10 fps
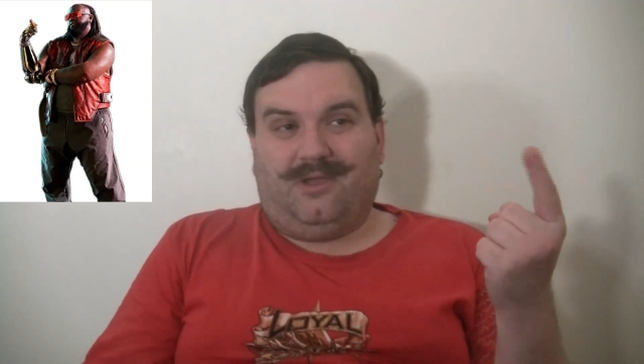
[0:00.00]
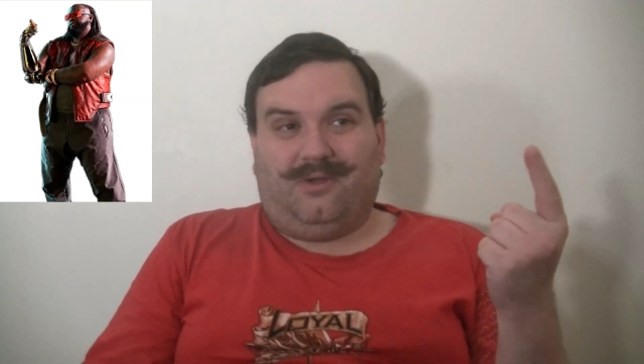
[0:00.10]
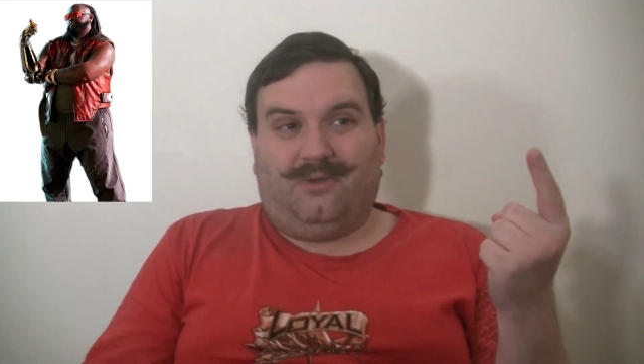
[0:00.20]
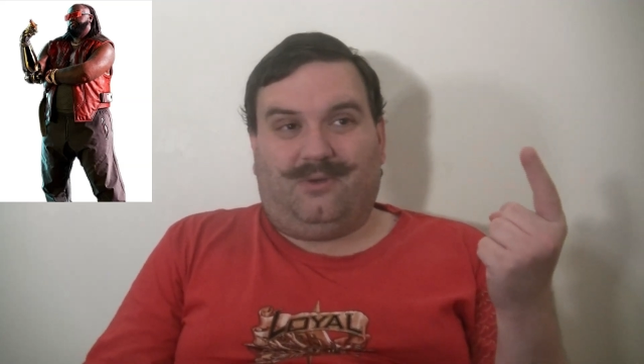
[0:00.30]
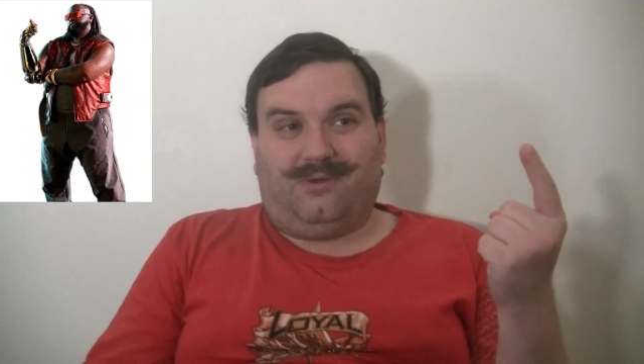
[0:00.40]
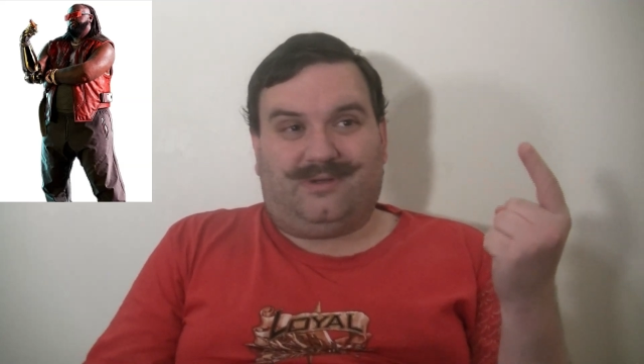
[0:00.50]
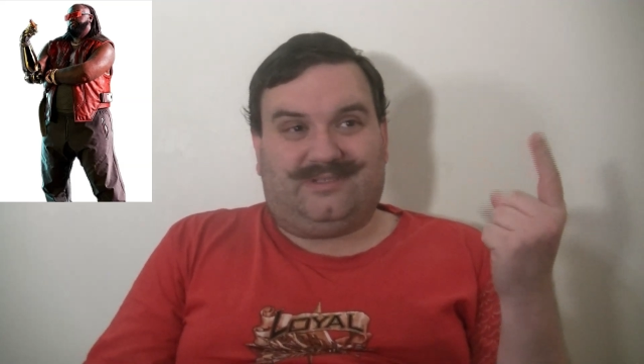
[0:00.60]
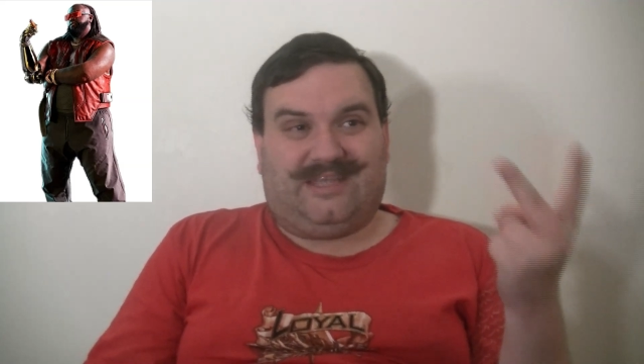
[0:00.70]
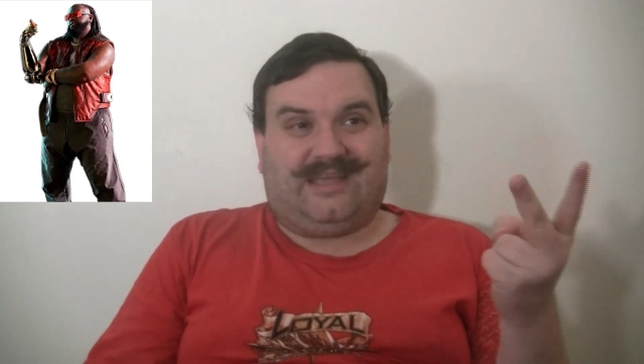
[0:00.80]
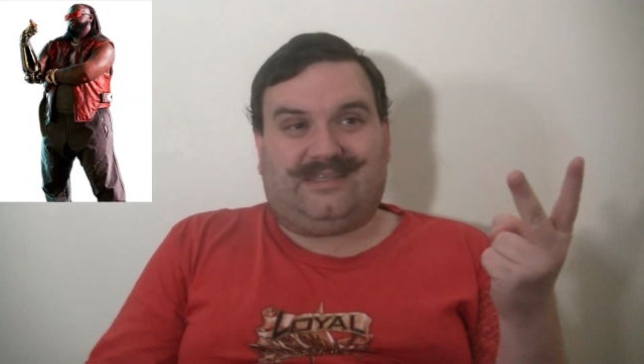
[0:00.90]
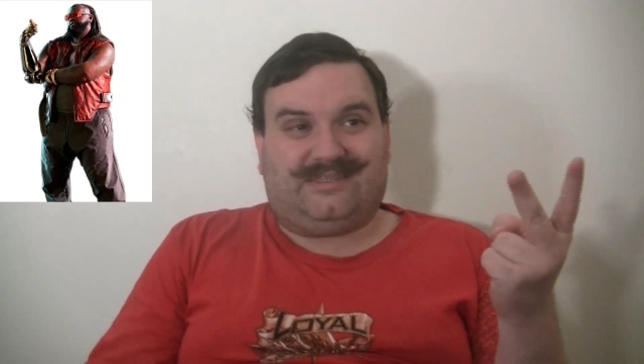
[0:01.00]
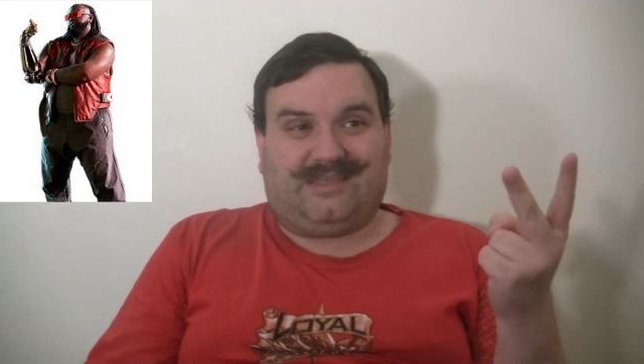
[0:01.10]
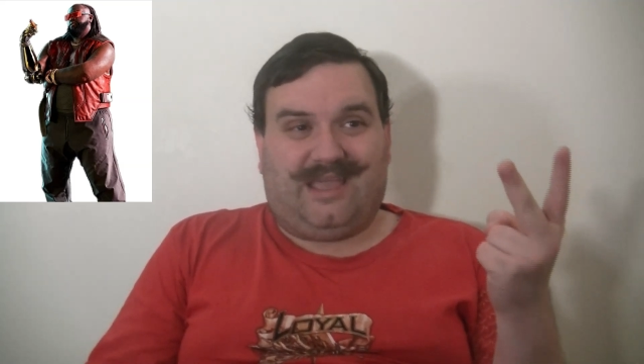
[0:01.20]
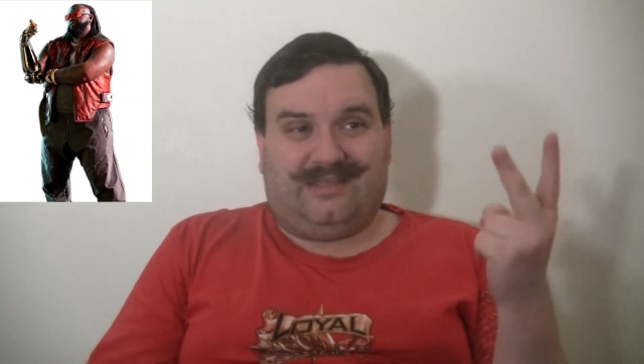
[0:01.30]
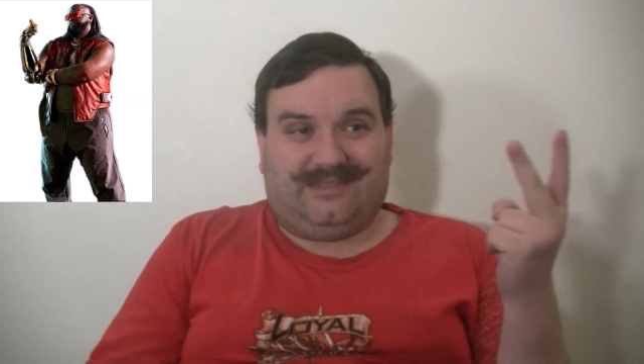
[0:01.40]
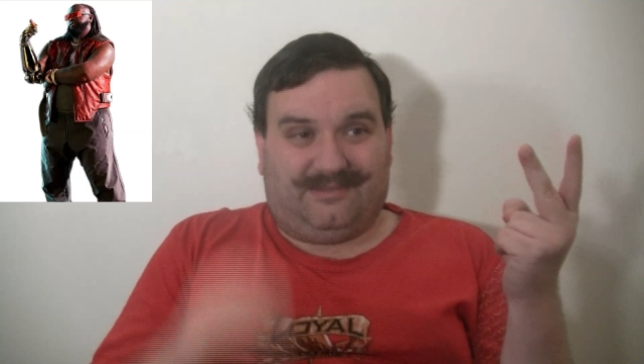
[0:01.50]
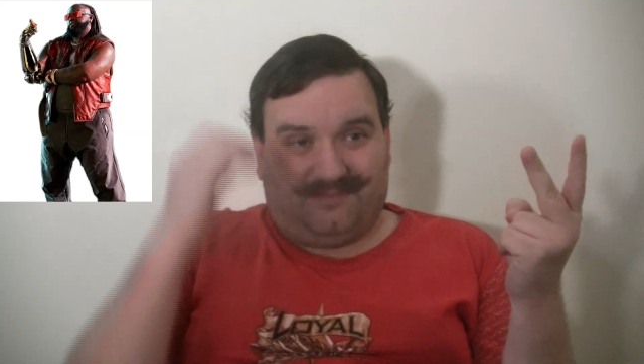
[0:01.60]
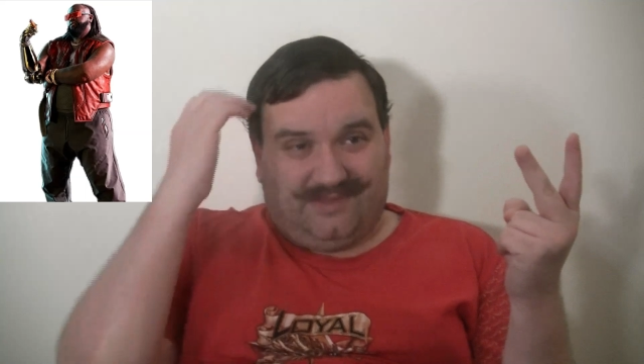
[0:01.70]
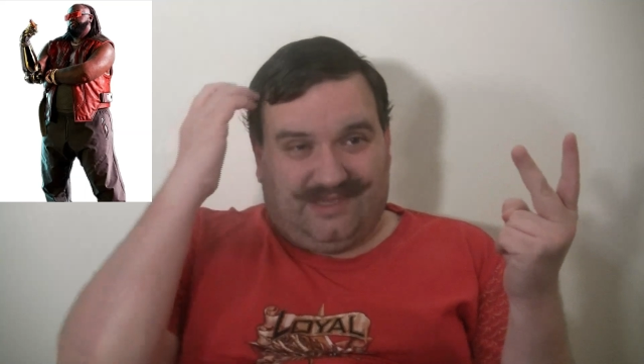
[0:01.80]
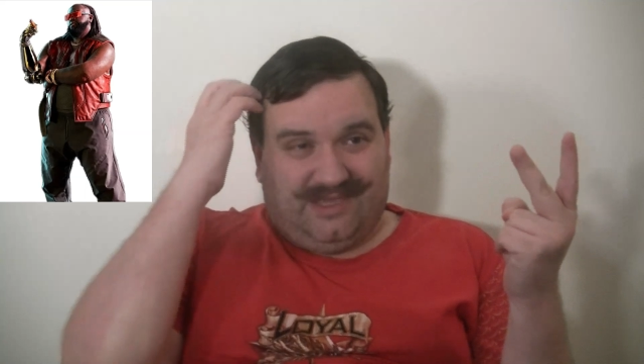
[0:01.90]
or Dex ends up
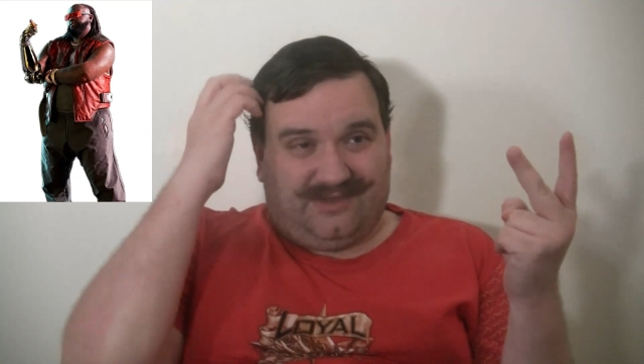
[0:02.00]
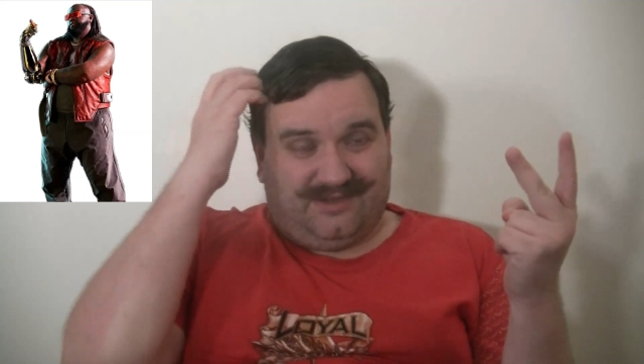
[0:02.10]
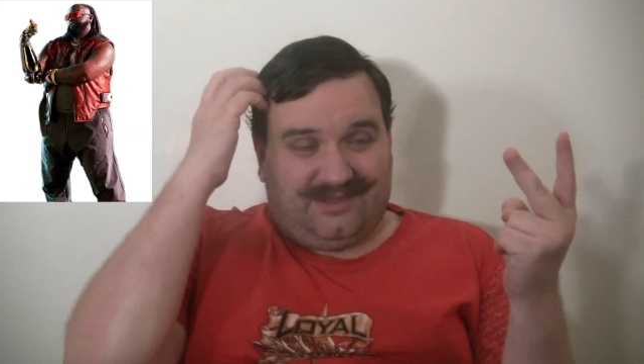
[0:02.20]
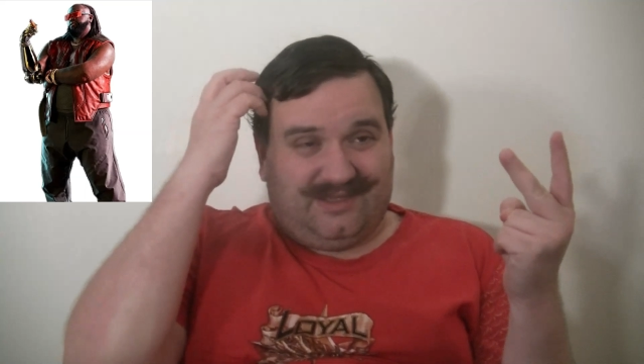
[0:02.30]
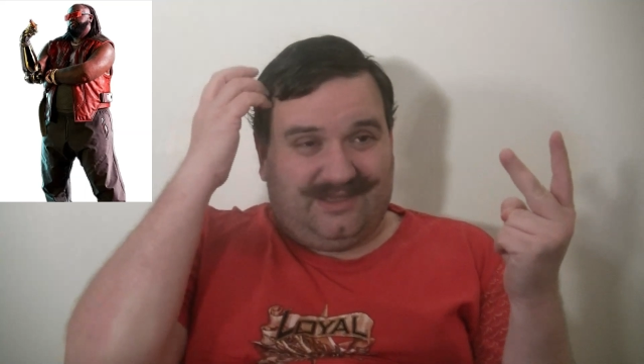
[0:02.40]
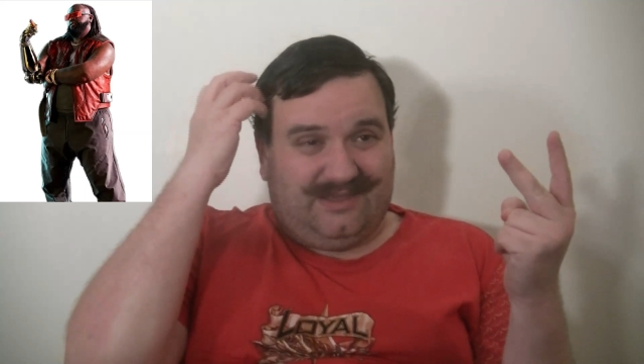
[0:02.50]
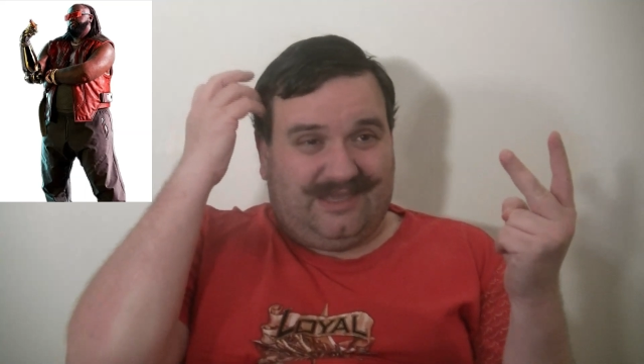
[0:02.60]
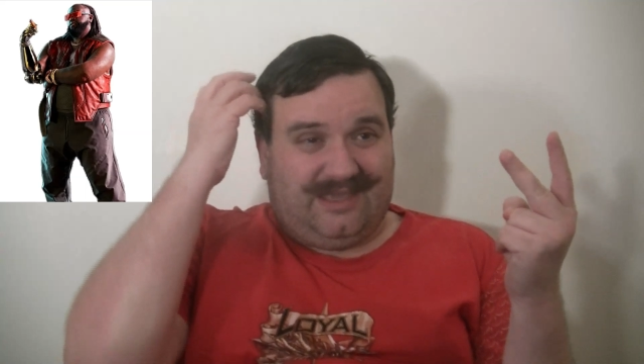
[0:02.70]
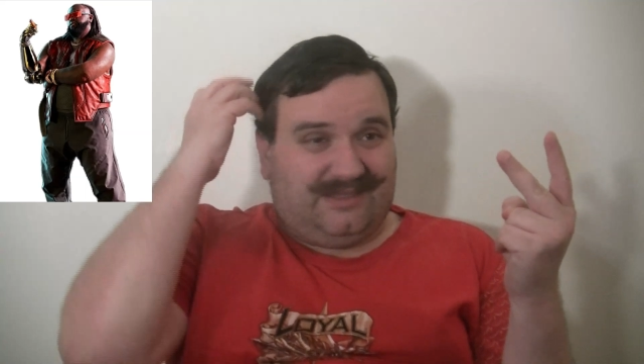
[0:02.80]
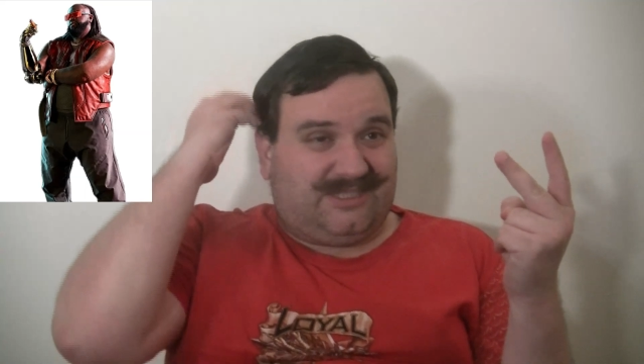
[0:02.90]
getting